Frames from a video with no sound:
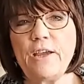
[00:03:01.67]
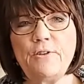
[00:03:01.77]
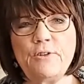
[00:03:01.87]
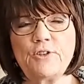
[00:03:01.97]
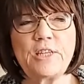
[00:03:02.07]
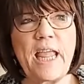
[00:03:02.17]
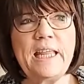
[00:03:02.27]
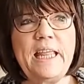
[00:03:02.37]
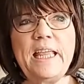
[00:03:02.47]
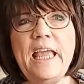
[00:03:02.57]

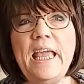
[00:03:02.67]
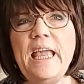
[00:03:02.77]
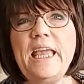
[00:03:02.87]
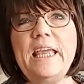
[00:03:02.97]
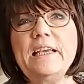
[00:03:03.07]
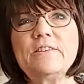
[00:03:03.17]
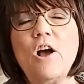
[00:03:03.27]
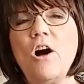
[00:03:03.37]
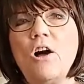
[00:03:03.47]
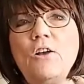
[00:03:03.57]
understanding. He is
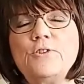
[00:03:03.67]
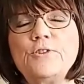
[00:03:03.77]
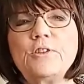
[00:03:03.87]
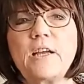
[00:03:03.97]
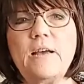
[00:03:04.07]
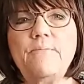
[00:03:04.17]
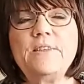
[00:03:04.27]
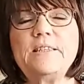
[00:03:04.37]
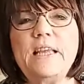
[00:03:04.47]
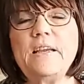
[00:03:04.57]
all
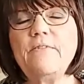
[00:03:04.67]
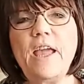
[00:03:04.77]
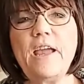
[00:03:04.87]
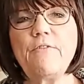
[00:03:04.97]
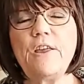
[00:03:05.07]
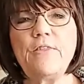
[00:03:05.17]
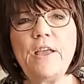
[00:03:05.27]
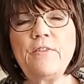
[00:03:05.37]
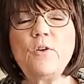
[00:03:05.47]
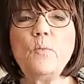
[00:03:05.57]
circumfacing of
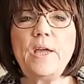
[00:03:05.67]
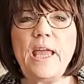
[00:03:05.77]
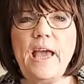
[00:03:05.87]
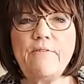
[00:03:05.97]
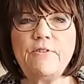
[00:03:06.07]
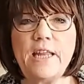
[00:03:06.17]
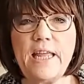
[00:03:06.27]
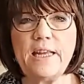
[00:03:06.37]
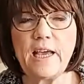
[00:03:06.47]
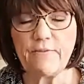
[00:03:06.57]
everything that we have
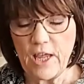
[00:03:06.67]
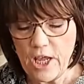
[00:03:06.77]
need of.